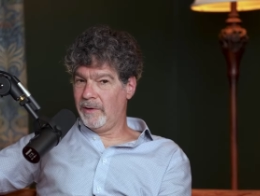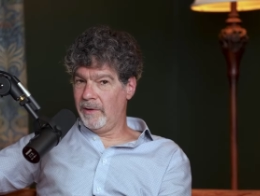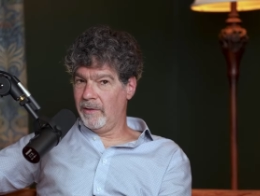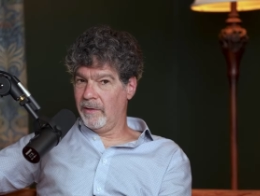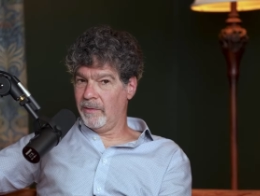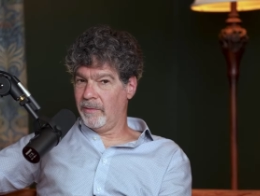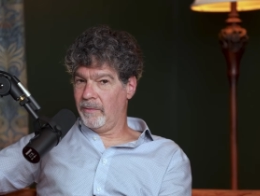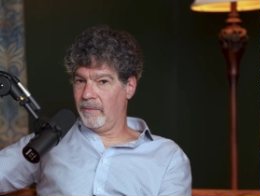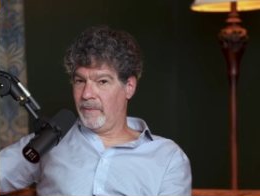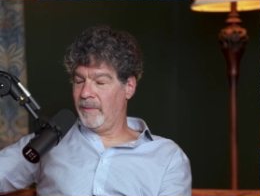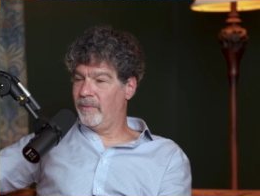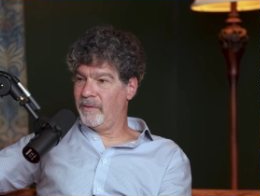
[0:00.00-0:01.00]
hear
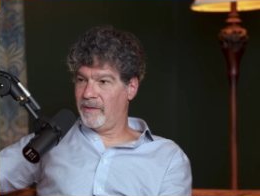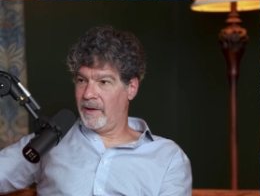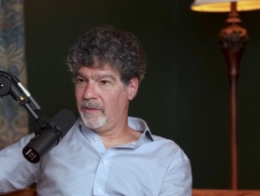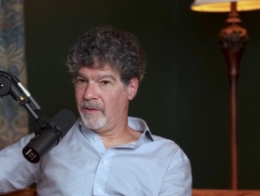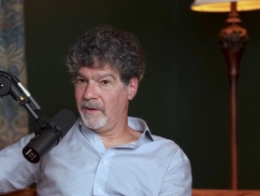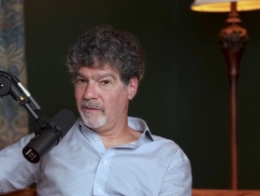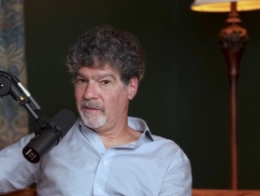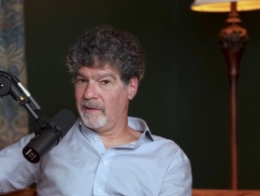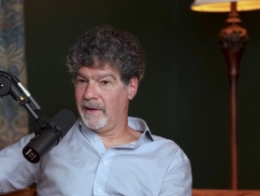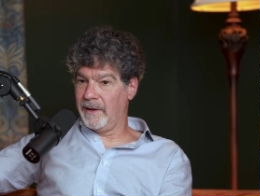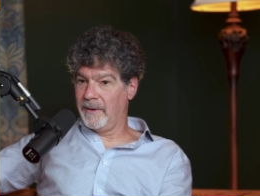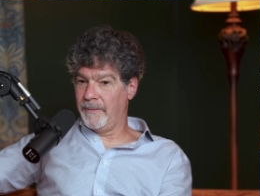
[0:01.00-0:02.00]
people say things
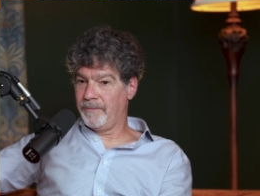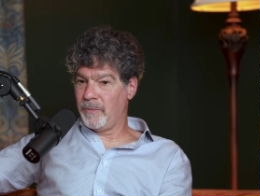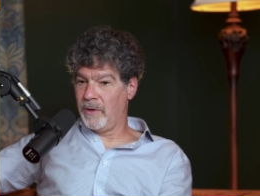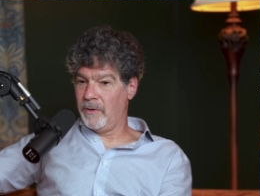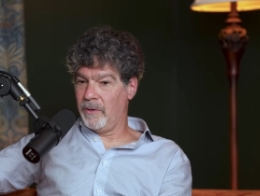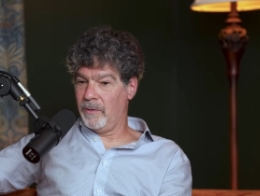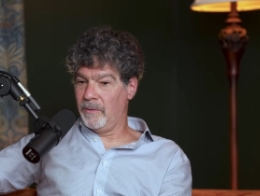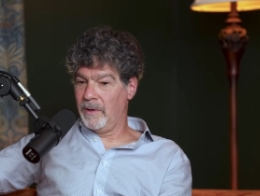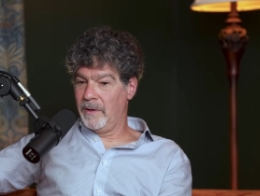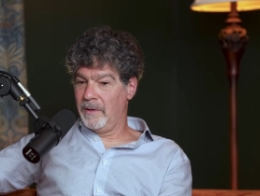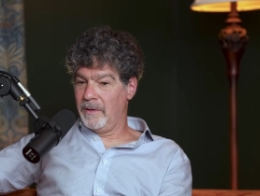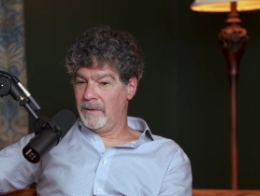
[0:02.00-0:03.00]
like, you know,
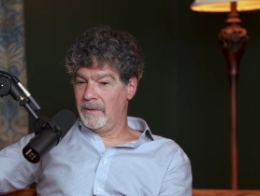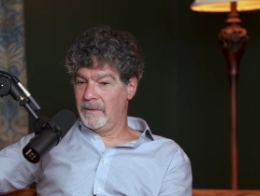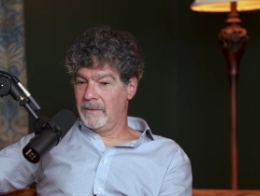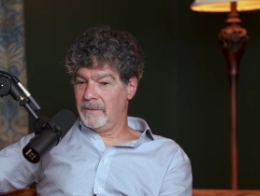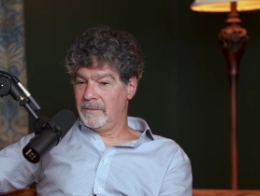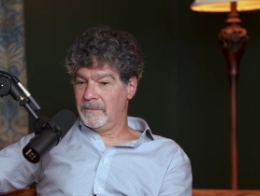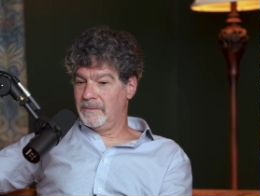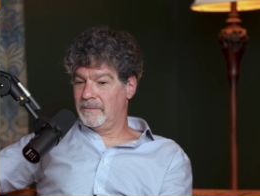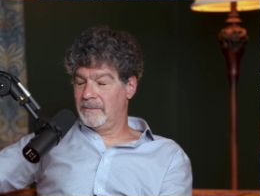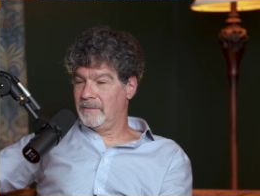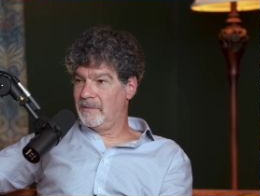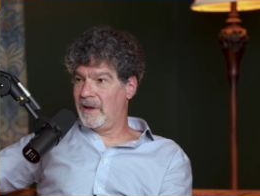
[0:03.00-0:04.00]

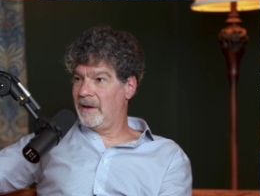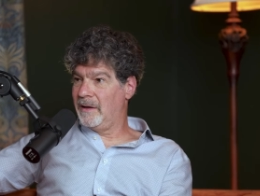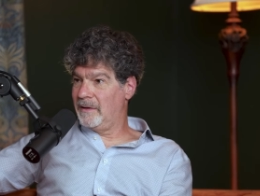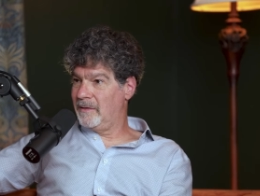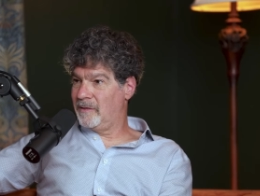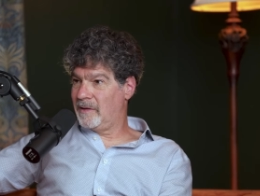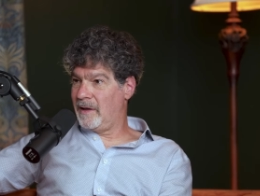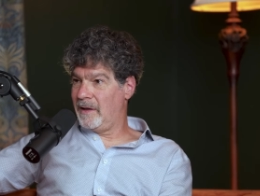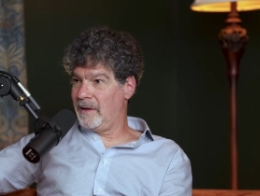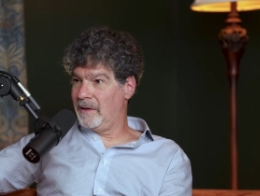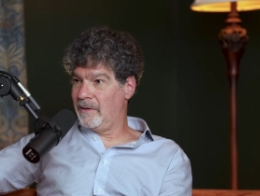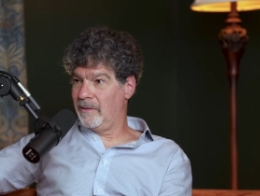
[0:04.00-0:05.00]
data is
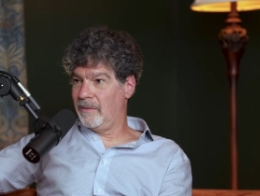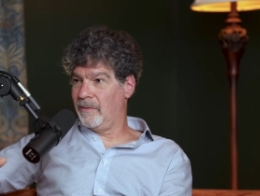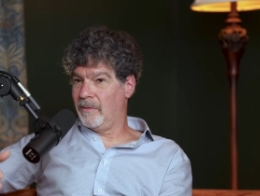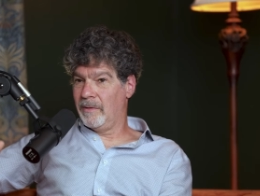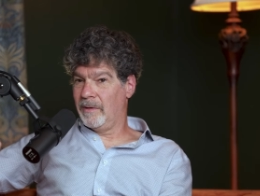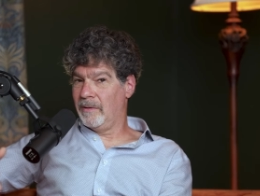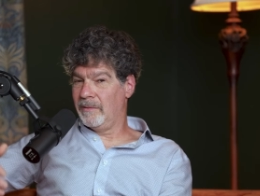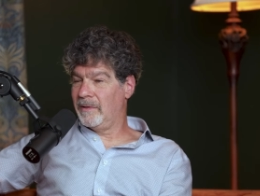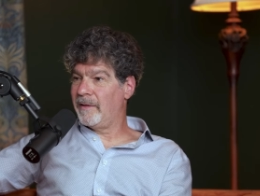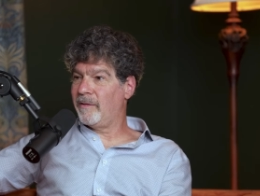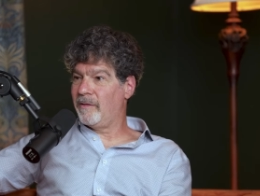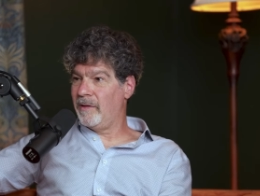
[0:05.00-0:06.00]
king, or
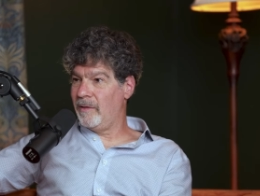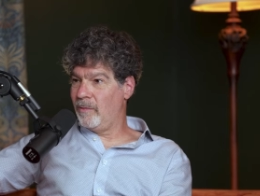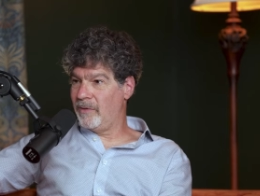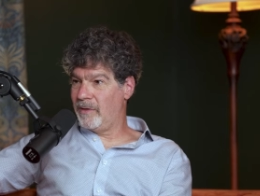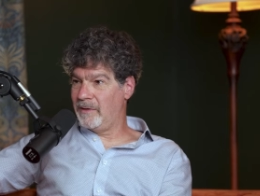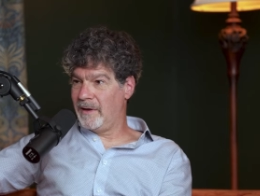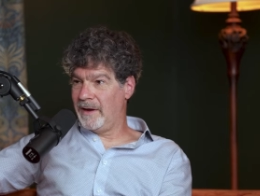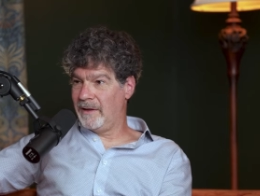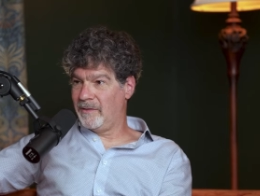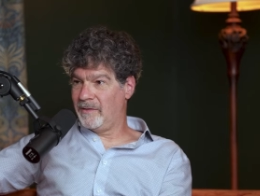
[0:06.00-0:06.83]
let's see what the data